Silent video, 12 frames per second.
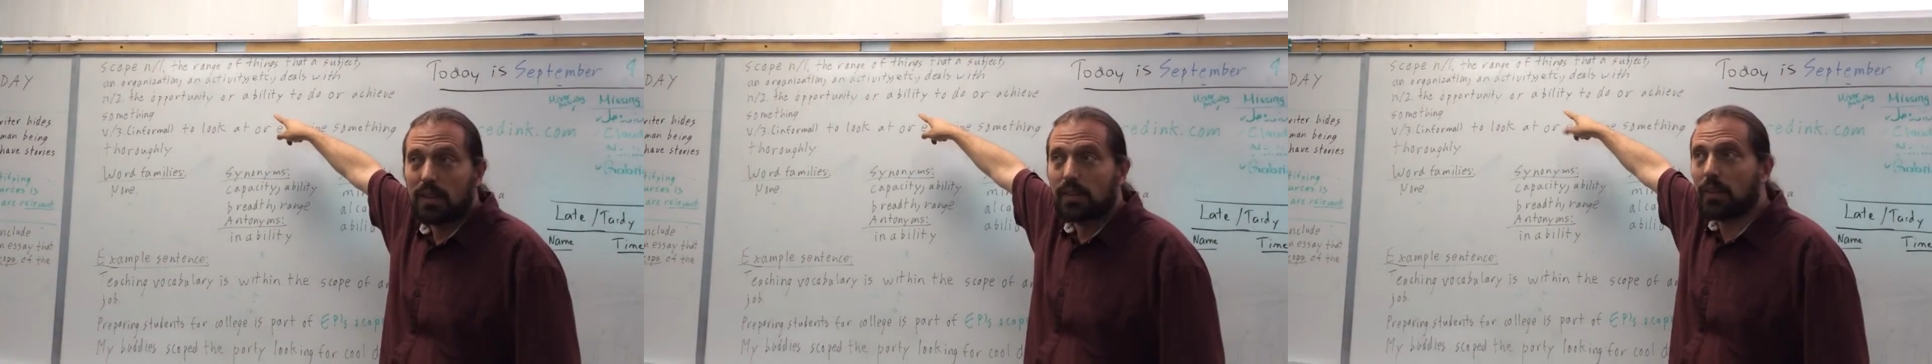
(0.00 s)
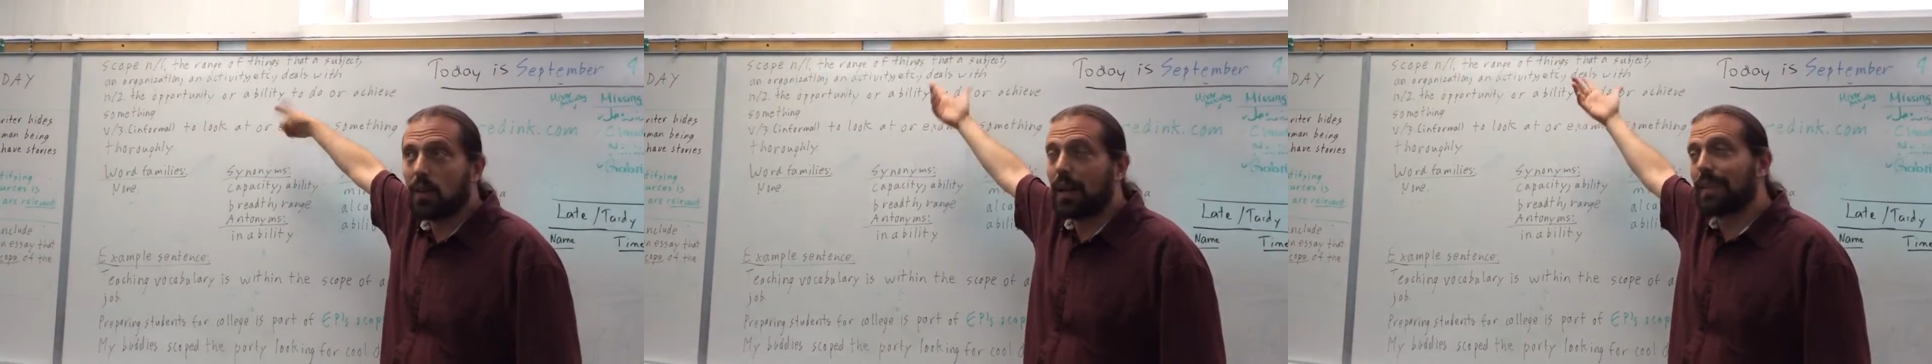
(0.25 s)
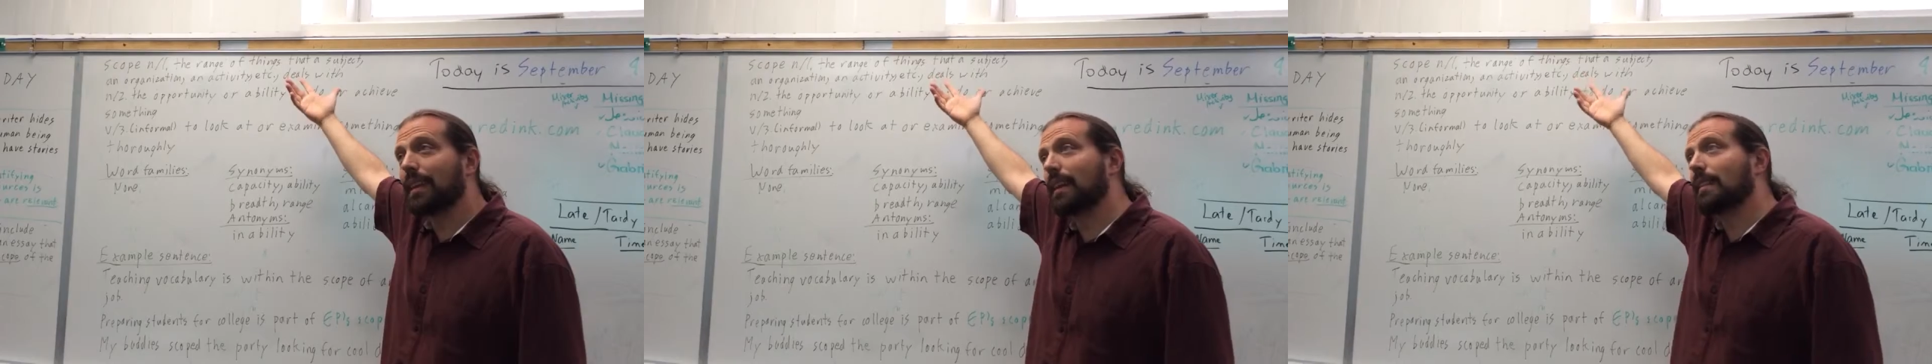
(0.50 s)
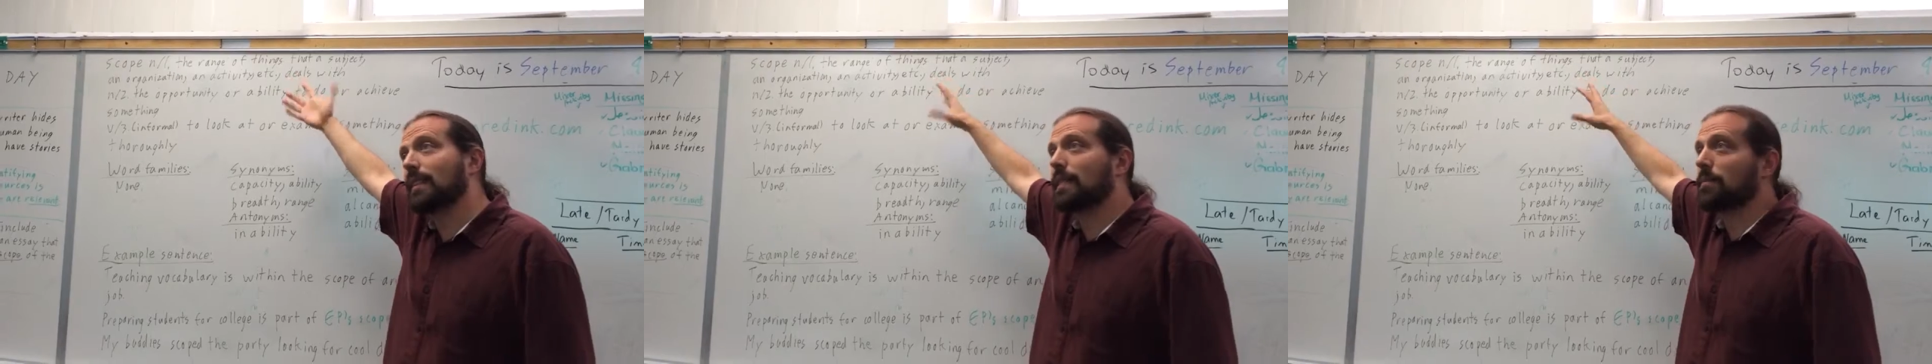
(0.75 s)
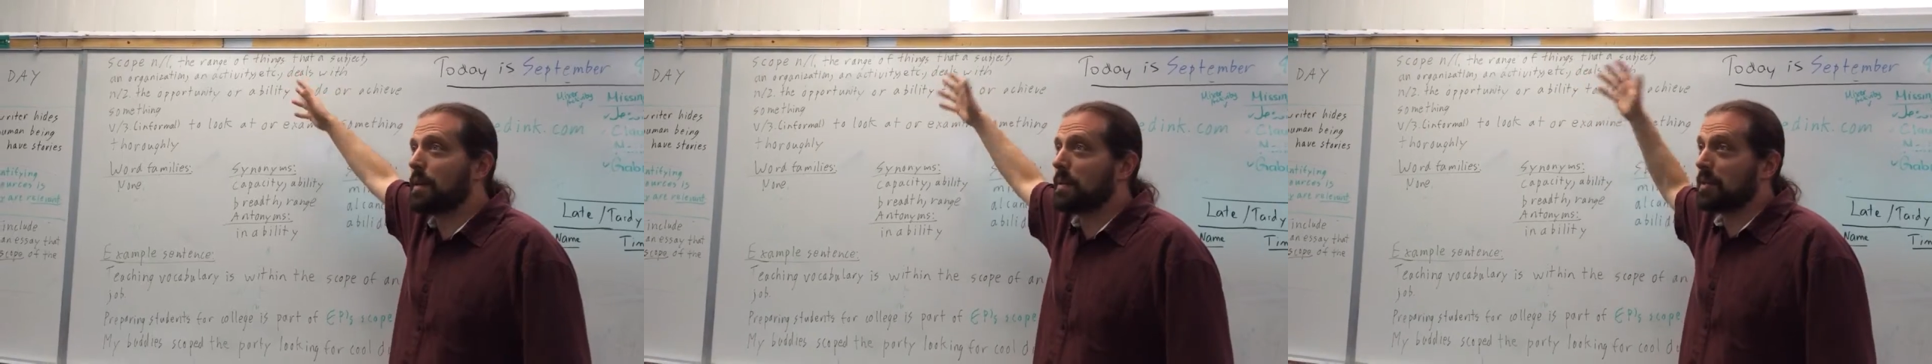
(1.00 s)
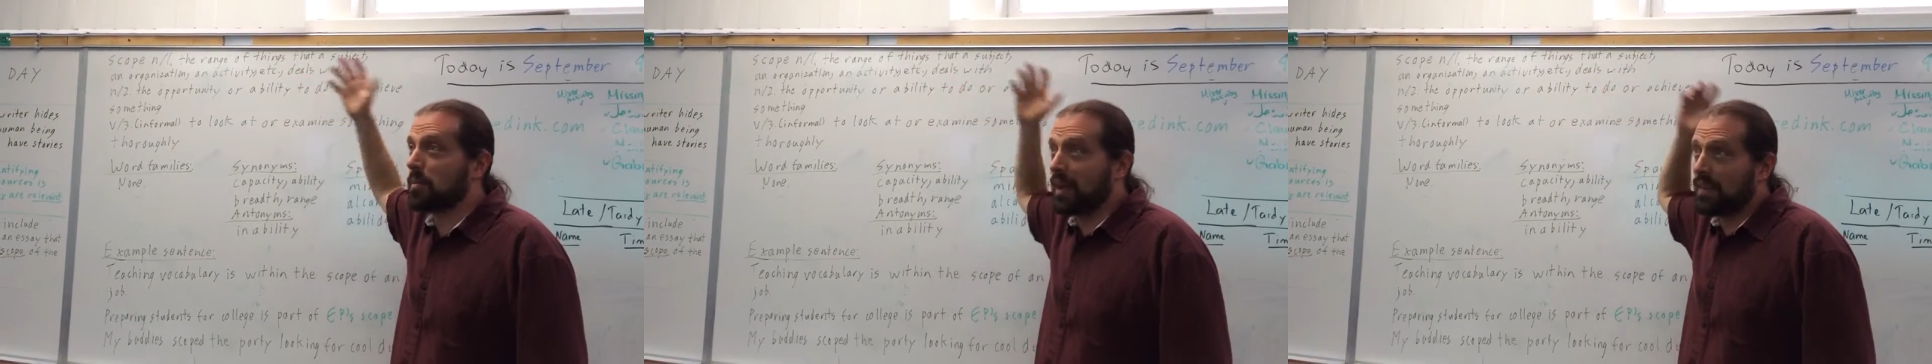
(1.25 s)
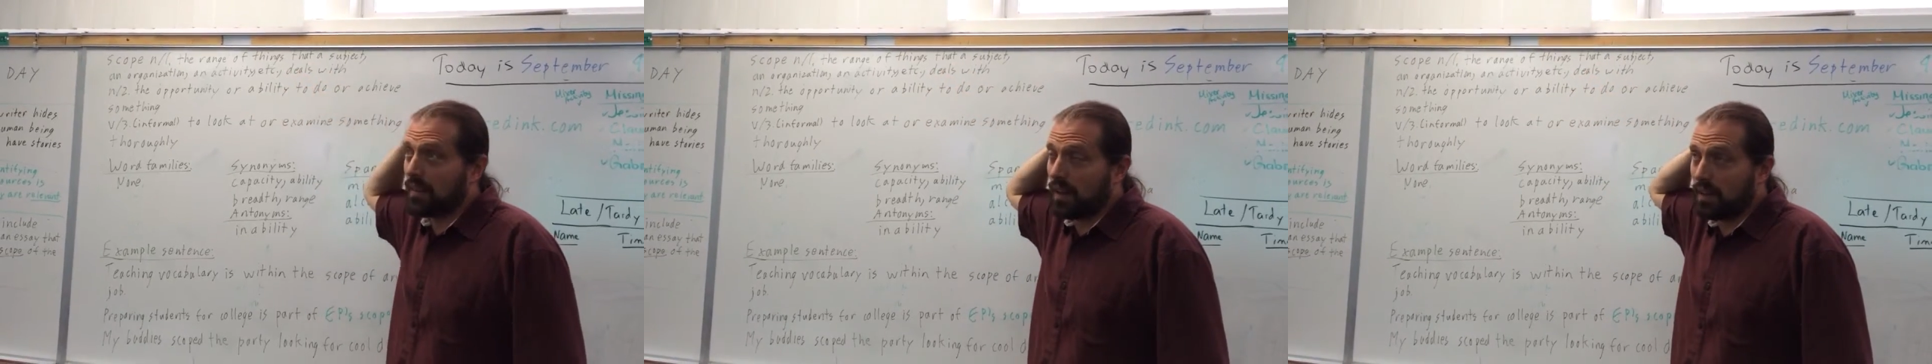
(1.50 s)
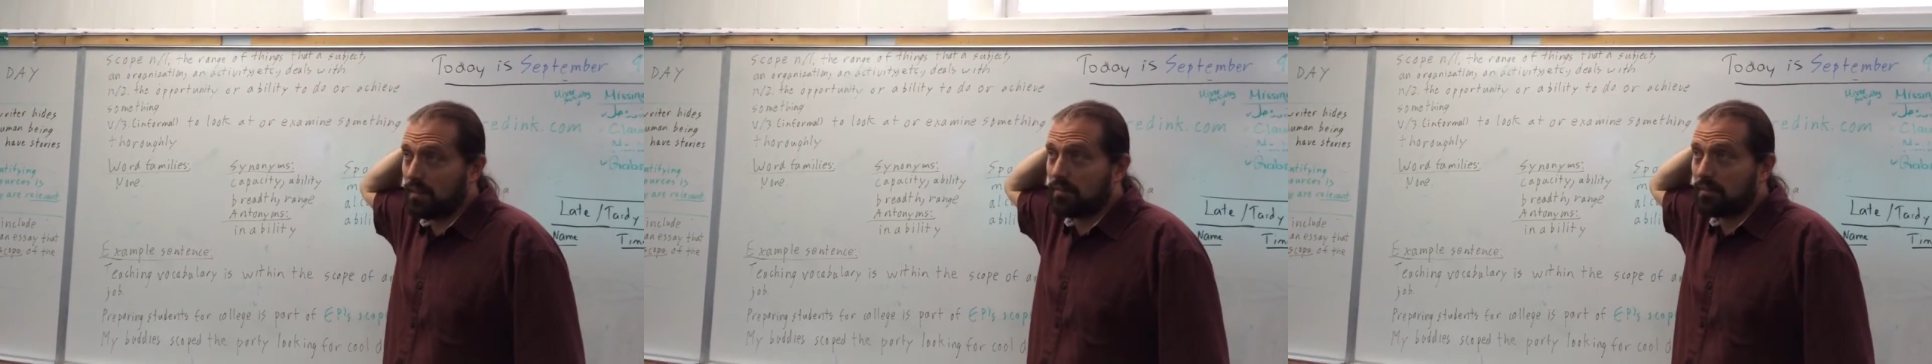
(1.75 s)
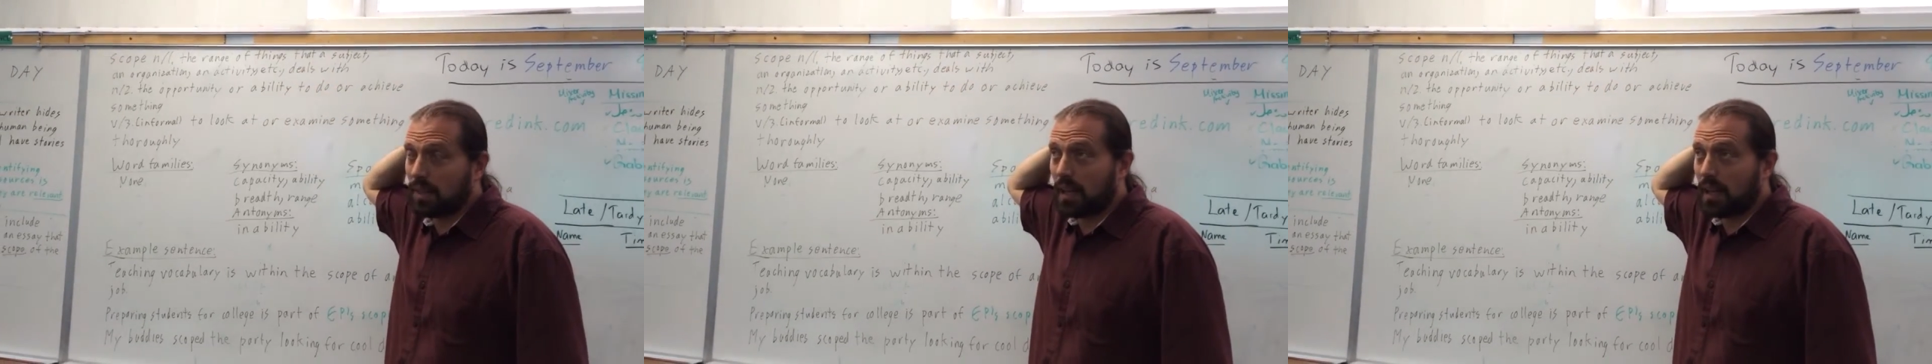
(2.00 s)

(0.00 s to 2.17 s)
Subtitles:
So I think it's maybe depends on